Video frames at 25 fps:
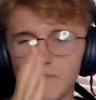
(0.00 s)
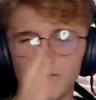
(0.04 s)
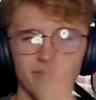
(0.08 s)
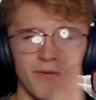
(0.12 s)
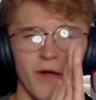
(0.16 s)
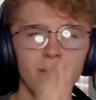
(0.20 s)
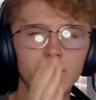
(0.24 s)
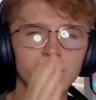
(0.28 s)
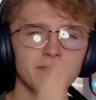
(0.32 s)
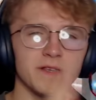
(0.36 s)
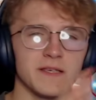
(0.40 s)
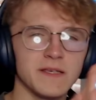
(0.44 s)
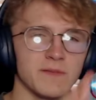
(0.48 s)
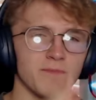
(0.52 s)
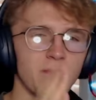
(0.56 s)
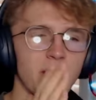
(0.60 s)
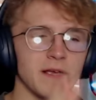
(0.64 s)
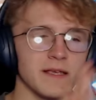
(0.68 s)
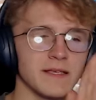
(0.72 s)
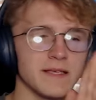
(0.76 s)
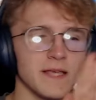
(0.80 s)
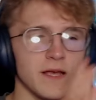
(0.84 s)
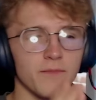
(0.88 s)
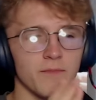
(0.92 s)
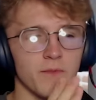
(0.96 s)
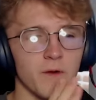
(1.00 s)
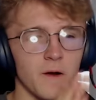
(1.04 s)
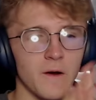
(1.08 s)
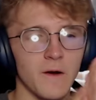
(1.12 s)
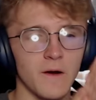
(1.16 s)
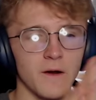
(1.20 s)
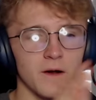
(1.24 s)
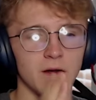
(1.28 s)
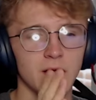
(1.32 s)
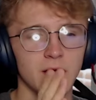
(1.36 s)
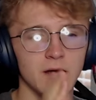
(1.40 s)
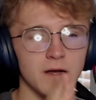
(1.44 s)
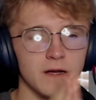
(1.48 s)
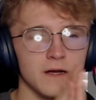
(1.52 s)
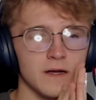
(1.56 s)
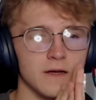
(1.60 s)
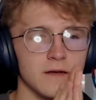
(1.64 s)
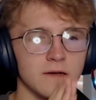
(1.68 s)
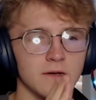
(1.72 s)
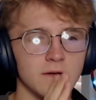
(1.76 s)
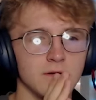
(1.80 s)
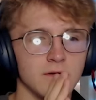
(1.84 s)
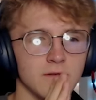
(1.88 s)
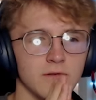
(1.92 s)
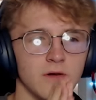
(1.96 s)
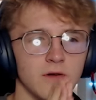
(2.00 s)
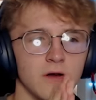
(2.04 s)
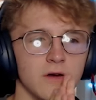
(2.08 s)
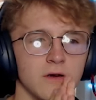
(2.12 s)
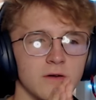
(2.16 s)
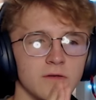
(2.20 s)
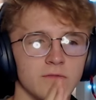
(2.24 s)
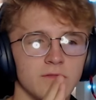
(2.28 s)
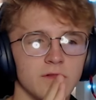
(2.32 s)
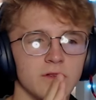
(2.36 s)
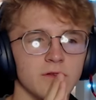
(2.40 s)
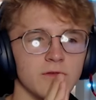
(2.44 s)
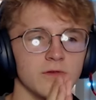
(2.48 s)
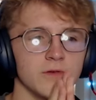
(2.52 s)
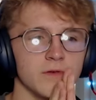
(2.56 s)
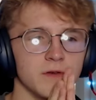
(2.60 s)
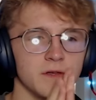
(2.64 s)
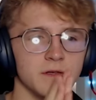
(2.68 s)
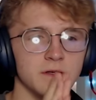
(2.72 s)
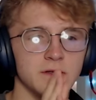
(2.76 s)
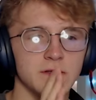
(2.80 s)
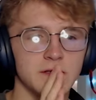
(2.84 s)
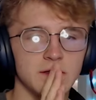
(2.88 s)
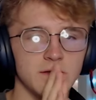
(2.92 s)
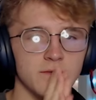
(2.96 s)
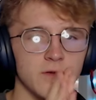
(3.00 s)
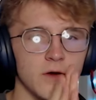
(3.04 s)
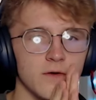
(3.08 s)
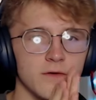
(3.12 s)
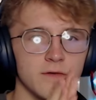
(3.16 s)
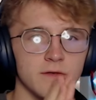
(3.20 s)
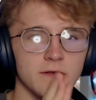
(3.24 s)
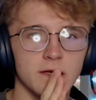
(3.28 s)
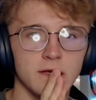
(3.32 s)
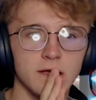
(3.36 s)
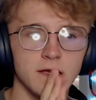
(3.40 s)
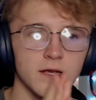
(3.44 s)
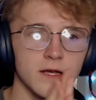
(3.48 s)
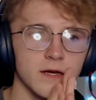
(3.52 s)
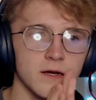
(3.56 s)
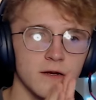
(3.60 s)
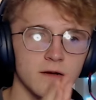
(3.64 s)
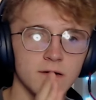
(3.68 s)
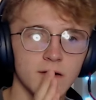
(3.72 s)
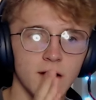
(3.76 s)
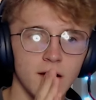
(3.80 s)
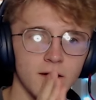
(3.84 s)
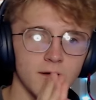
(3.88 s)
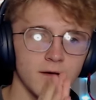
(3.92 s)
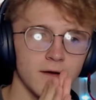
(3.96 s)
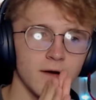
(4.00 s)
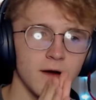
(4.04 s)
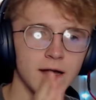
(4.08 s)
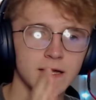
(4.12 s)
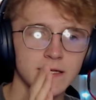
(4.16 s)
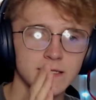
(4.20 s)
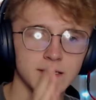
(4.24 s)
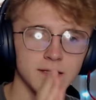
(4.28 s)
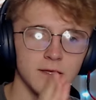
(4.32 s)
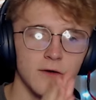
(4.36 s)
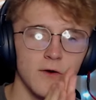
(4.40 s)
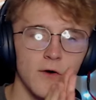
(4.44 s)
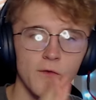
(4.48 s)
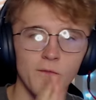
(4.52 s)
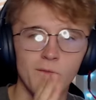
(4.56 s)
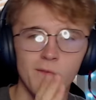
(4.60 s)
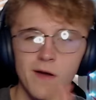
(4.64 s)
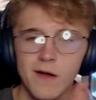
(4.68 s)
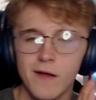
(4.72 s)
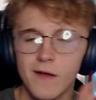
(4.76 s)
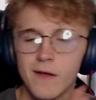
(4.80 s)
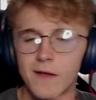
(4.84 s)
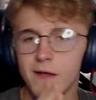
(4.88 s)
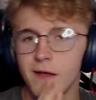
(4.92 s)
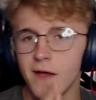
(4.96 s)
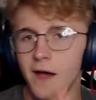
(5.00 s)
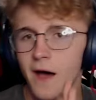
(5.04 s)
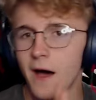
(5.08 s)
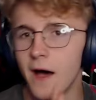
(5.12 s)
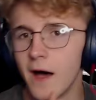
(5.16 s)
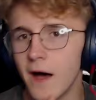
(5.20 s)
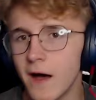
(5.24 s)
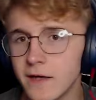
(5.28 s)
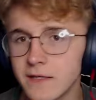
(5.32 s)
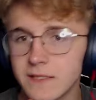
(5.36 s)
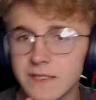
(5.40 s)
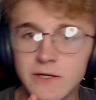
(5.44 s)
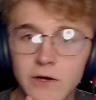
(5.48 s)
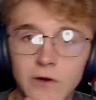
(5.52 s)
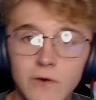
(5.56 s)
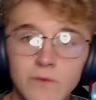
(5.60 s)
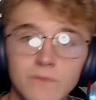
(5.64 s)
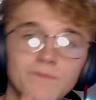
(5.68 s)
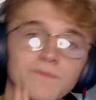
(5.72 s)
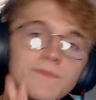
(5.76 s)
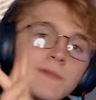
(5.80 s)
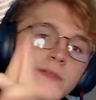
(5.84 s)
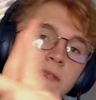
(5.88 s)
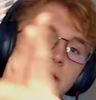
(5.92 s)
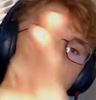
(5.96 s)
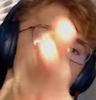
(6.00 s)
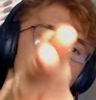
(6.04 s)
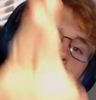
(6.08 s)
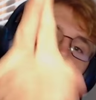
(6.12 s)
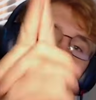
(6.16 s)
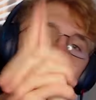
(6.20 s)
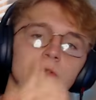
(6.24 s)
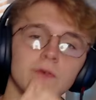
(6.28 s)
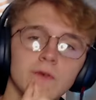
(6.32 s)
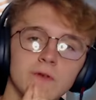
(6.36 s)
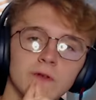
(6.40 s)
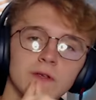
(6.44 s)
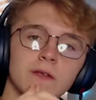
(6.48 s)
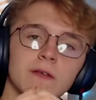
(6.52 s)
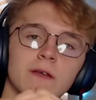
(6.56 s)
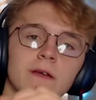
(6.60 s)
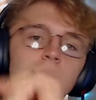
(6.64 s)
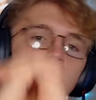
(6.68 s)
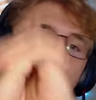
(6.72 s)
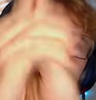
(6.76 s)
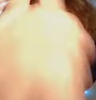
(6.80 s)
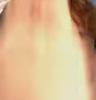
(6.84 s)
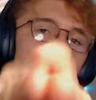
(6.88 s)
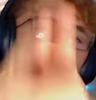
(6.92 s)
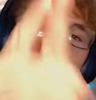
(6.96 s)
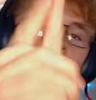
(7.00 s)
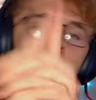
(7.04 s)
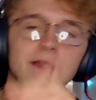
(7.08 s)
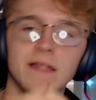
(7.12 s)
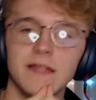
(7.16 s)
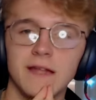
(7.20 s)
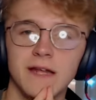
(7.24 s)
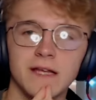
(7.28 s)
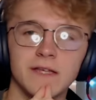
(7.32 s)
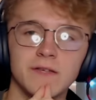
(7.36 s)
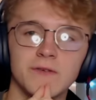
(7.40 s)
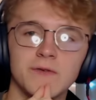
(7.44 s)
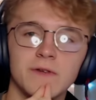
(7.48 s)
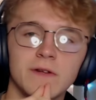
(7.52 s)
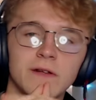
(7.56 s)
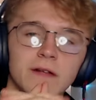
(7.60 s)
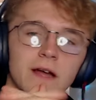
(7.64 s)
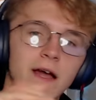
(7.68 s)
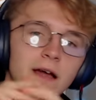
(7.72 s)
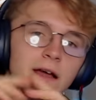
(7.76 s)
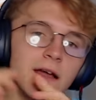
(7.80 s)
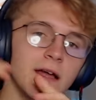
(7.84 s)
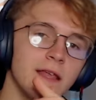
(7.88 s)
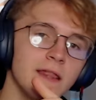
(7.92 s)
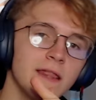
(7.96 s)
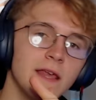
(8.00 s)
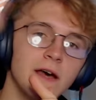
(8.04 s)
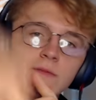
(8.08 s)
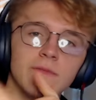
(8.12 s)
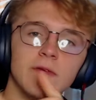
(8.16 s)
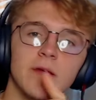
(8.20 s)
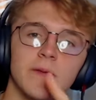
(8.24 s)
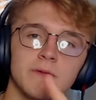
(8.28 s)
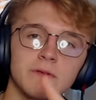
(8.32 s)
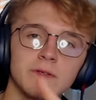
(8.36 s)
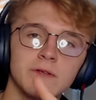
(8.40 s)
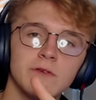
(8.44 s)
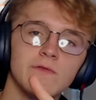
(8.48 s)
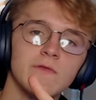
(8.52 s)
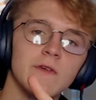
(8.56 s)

probably spice up our uh, our little gazebo thing here, our glass dome. Uh, so stay tuned. Come back in the next one. That'll be episode